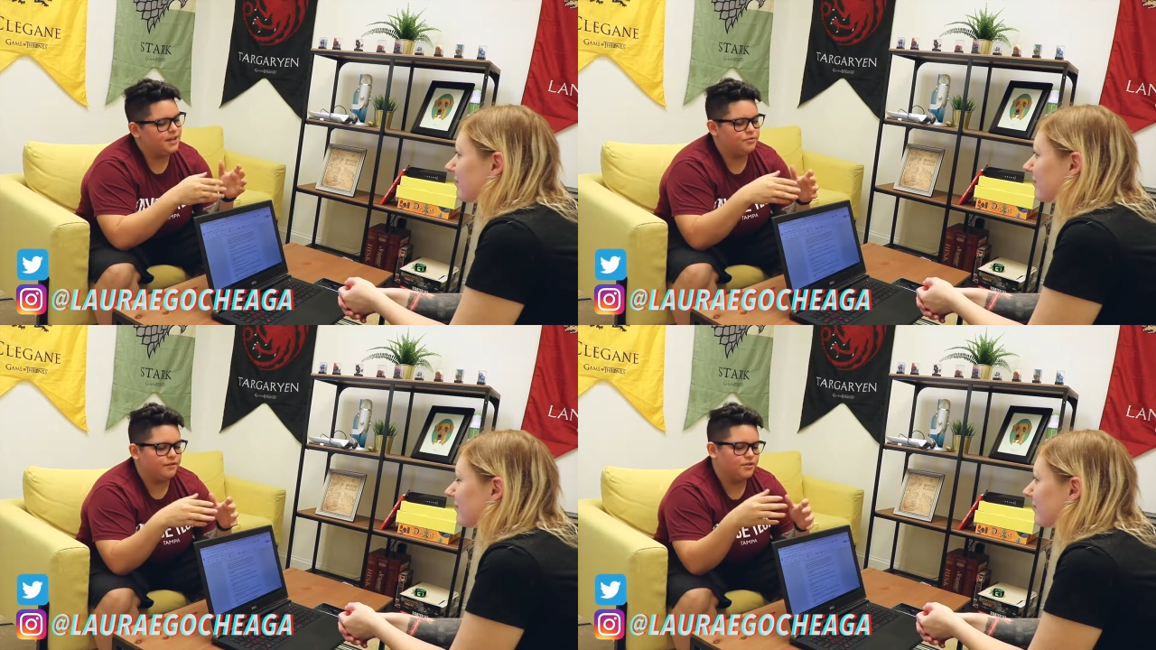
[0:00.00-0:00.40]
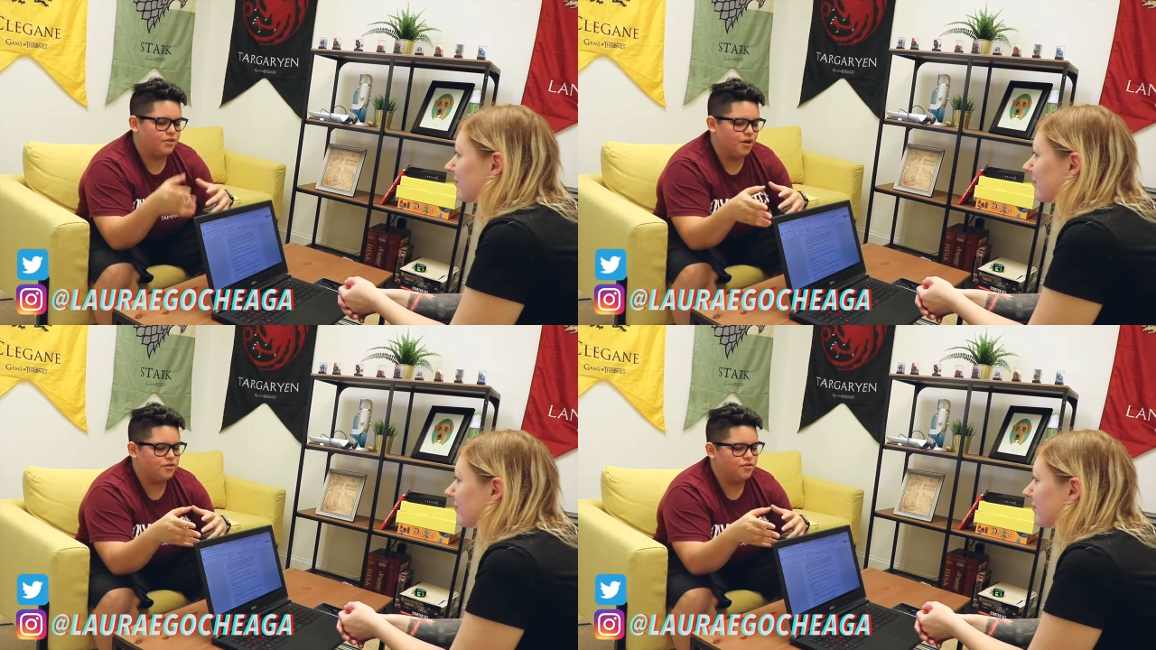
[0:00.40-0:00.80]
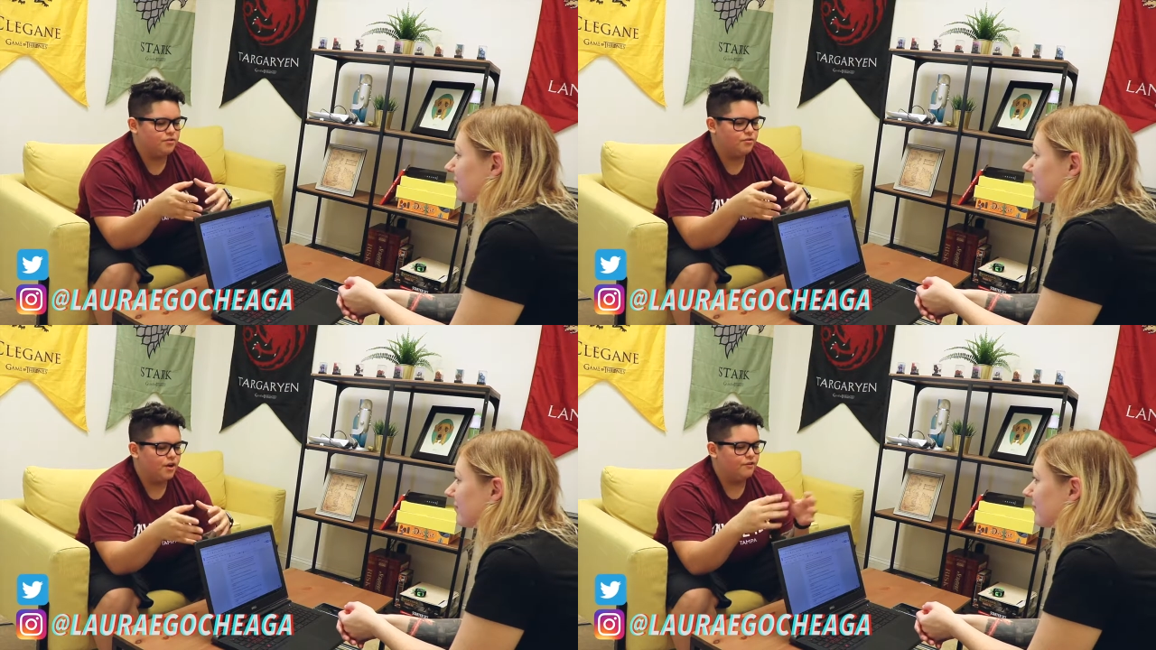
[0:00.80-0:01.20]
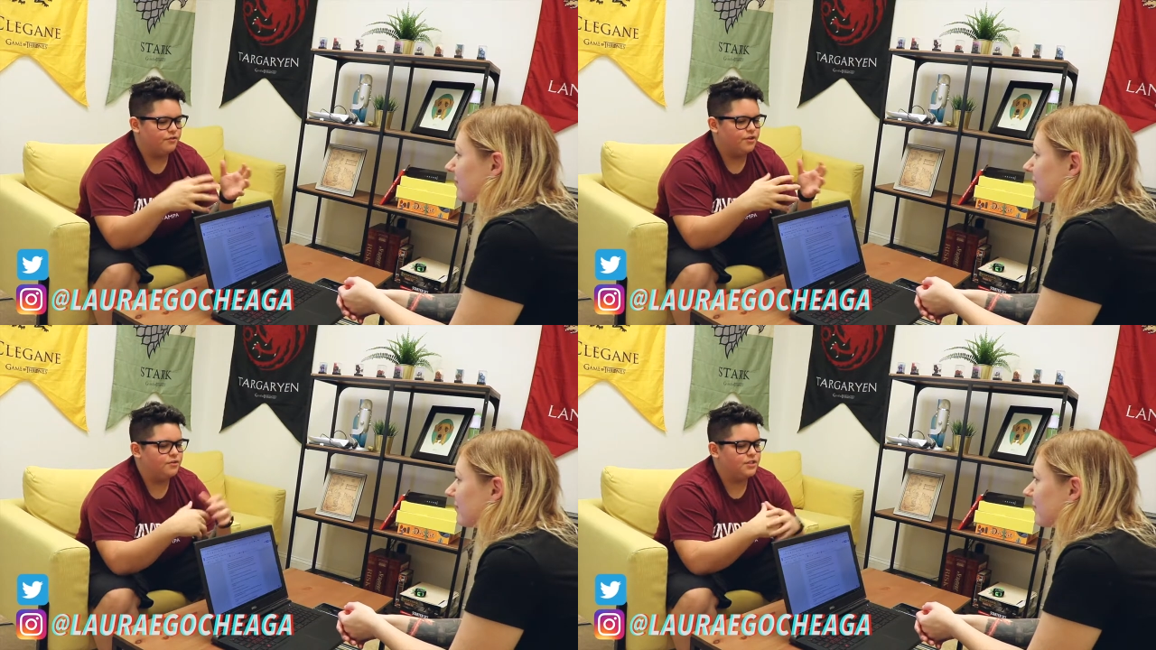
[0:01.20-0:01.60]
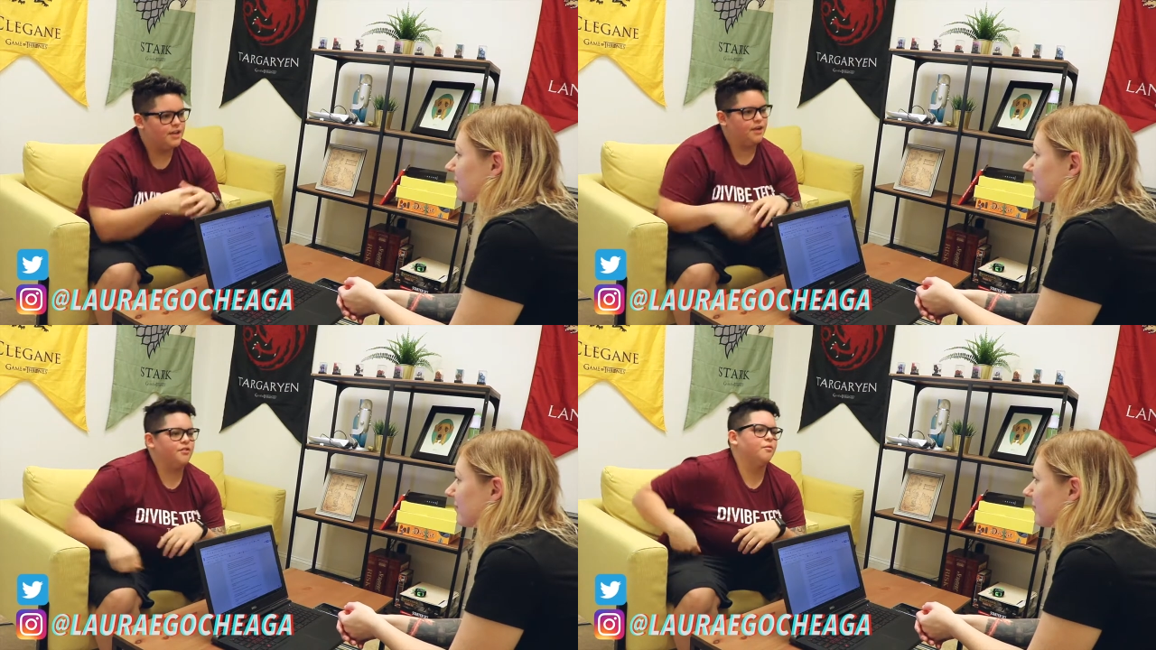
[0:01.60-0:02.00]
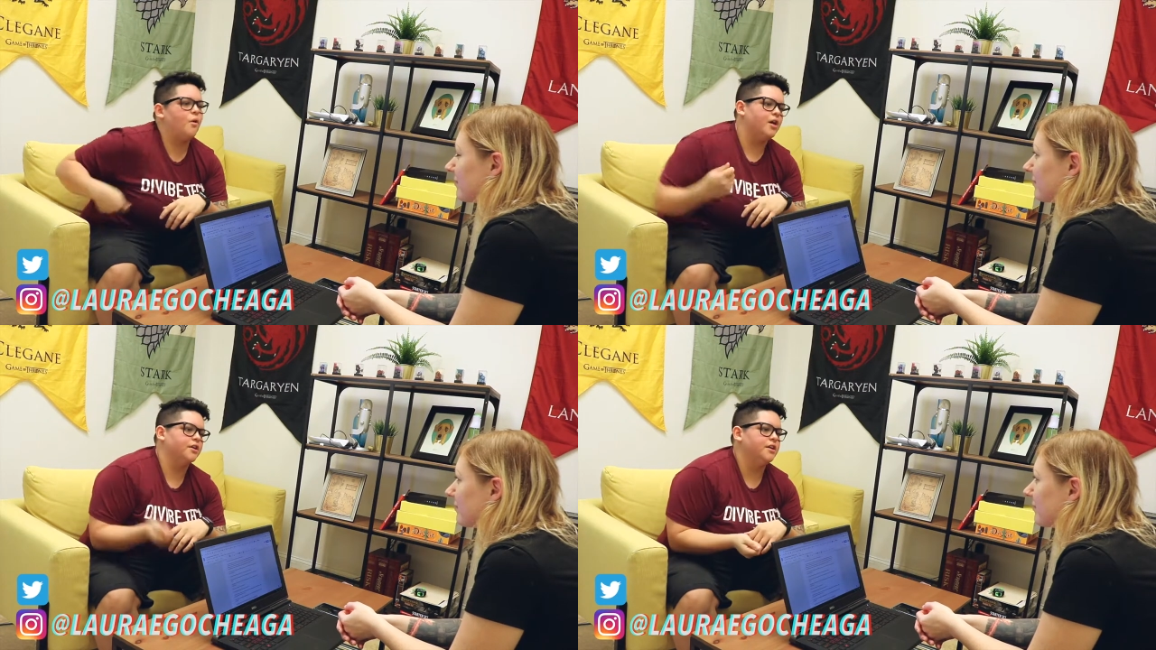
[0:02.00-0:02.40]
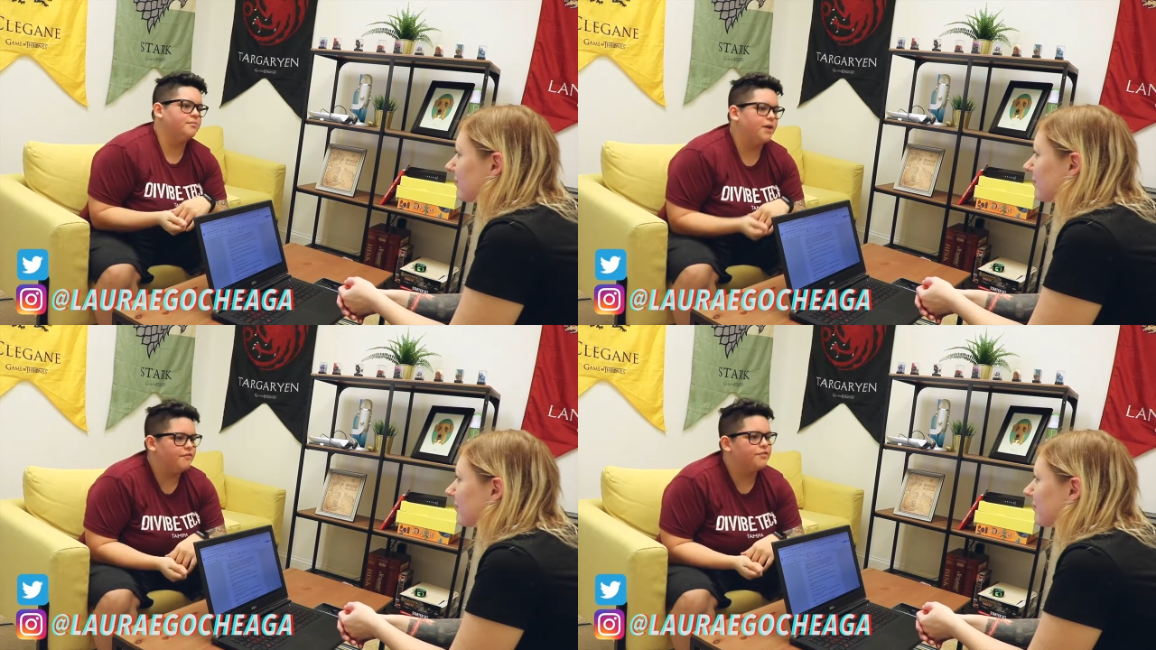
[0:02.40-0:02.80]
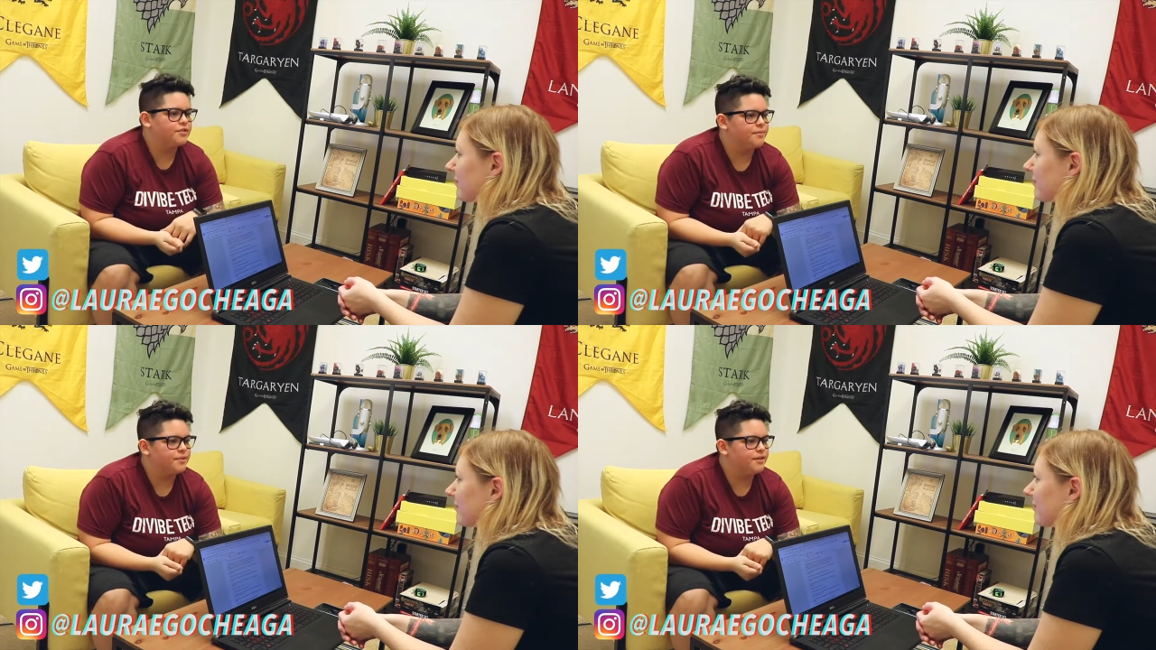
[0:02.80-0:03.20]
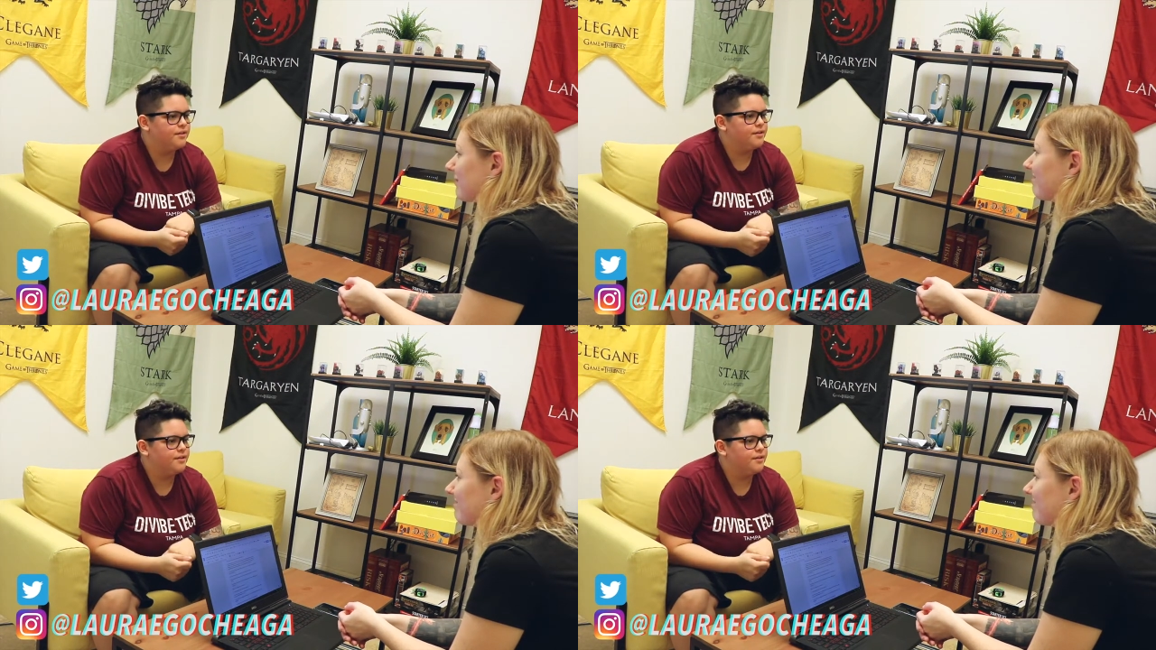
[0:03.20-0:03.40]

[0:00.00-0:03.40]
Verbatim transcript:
Speaker 1: times I have to touch you for you to take out your wallet and pay for something.